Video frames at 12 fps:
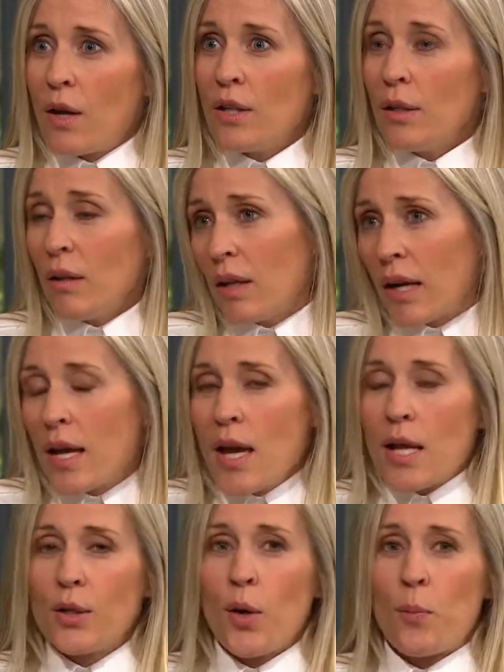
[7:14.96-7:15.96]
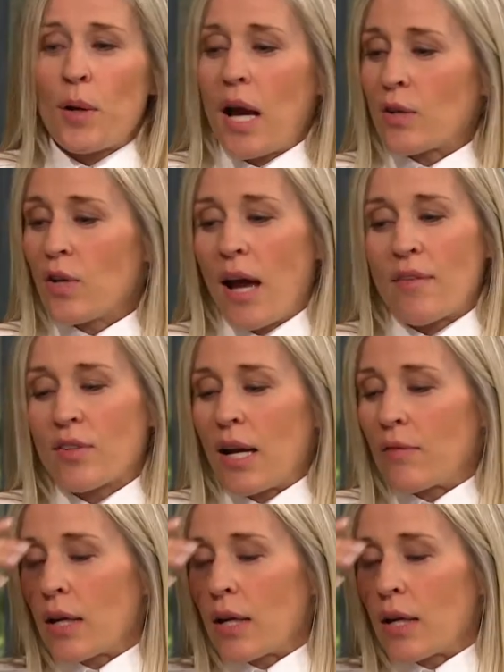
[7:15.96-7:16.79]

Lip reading: Yeah, but actually I have to laugh.